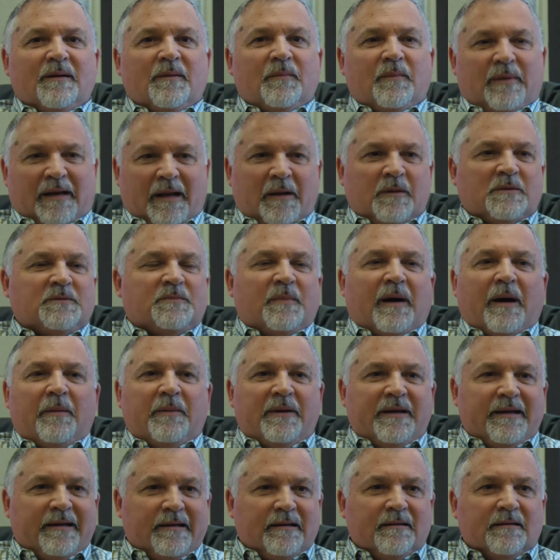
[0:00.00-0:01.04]
My name is
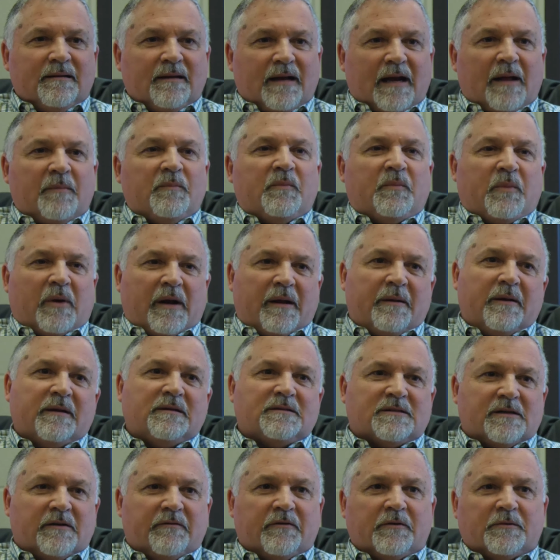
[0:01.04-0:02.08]
Bobby Deaton and I'm product
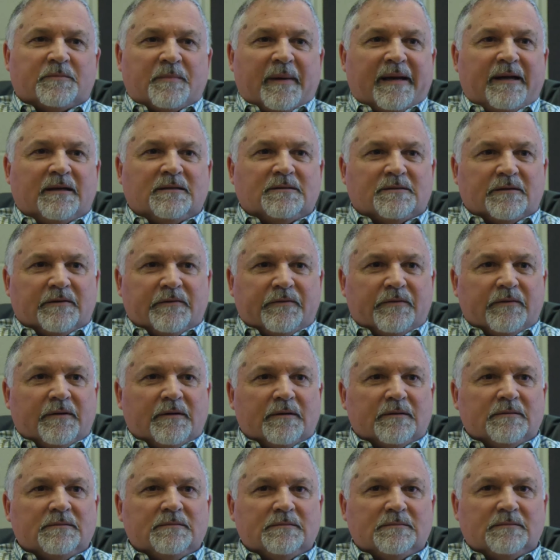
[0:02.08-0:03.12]
service manager
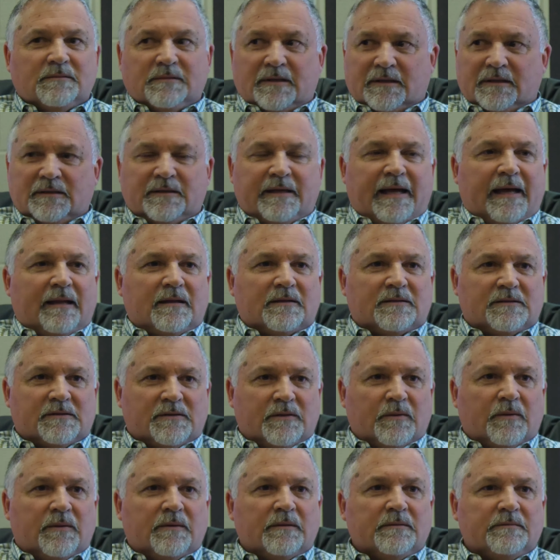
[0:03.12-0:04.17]
for the Dallas
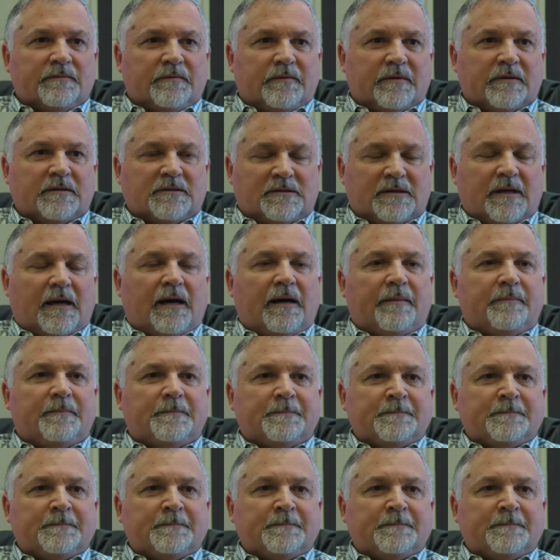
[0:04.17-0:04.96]
store, for the shop.